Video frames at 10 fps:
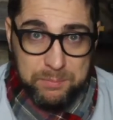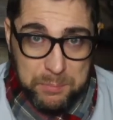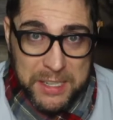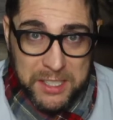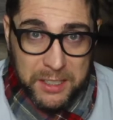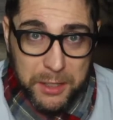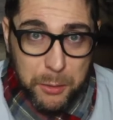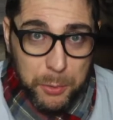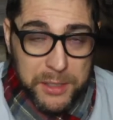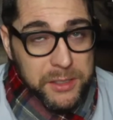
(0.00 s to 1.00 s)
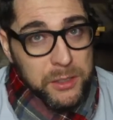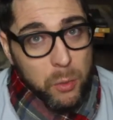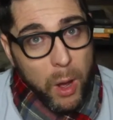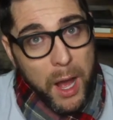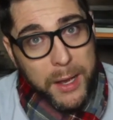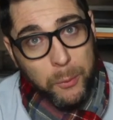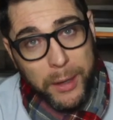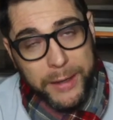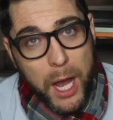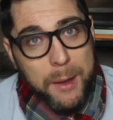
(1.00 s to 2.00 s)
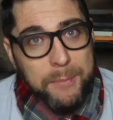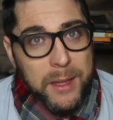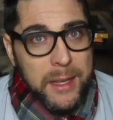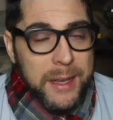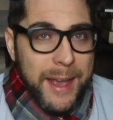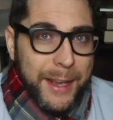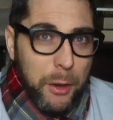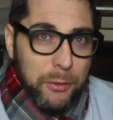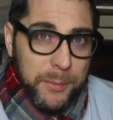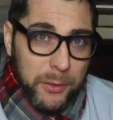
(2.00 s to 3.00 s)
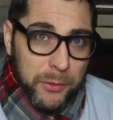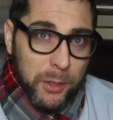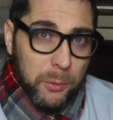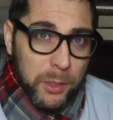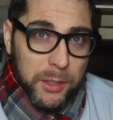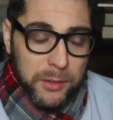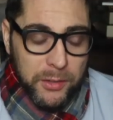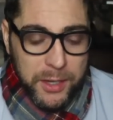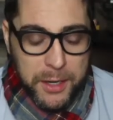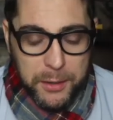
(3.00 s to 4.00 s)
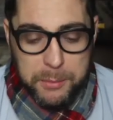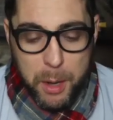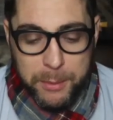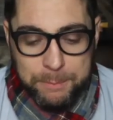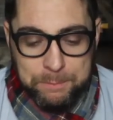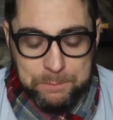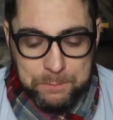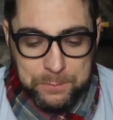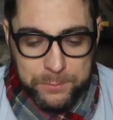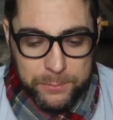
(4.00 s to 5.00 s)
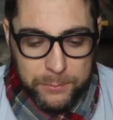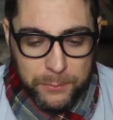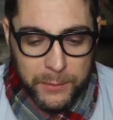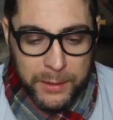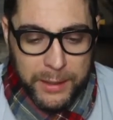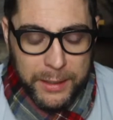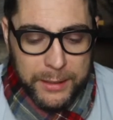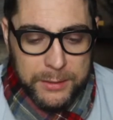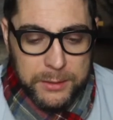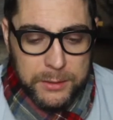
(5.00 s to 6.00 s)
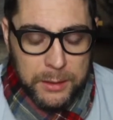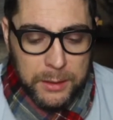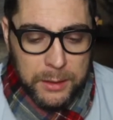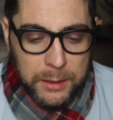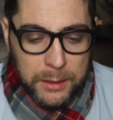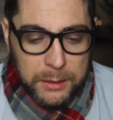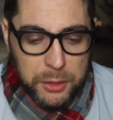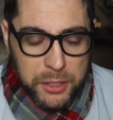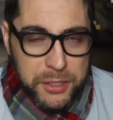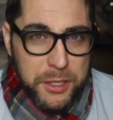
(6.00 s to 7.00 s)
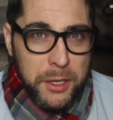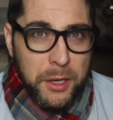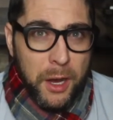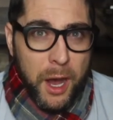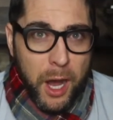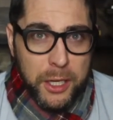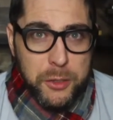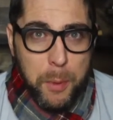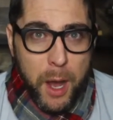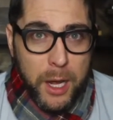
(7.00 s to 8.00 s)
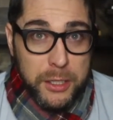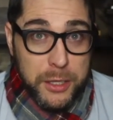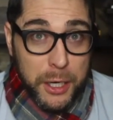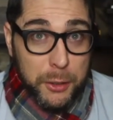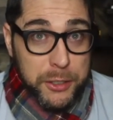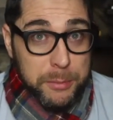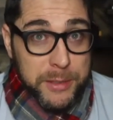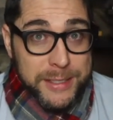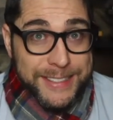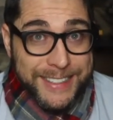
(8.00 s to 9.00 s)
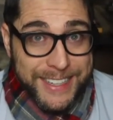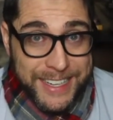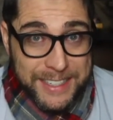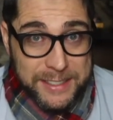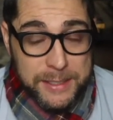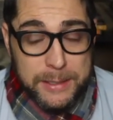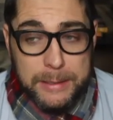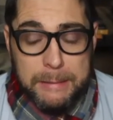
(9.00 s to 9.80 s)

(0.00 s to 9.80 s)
basically the reasons why and why not, and go from there. So we'll look at Santa here in a moment. And just the hodgepodge that Christmas is.